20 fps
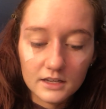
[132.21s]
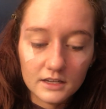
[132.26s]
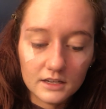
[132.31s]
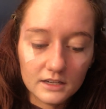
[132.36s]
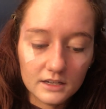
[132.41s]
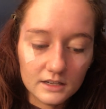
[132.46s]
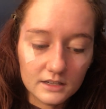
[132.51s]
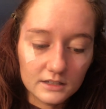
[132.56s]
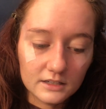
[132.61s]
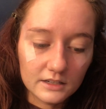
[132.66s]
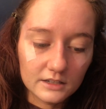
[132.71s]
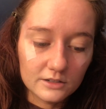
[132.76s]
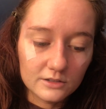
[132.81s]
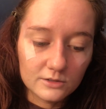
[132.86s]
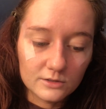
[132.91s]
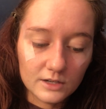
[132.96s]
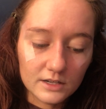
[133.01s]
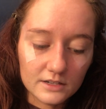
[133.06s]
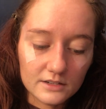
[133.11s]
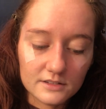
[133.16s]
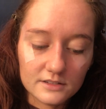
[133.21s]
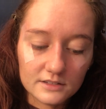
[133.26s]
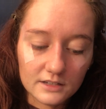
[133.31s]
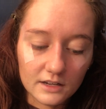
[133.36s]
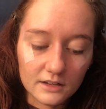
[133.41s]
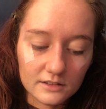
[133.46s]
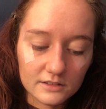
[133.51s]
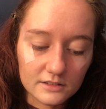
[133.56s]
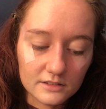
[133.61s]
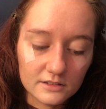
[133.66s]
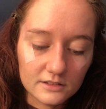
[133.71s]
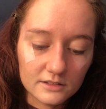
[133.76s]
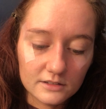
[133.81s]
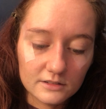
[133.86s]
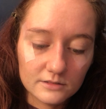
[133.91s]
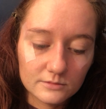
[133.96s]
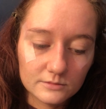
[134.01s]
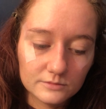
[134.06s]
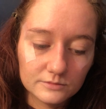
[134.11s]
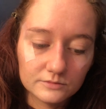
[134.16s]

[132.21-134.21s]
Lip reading: And I know Anastasia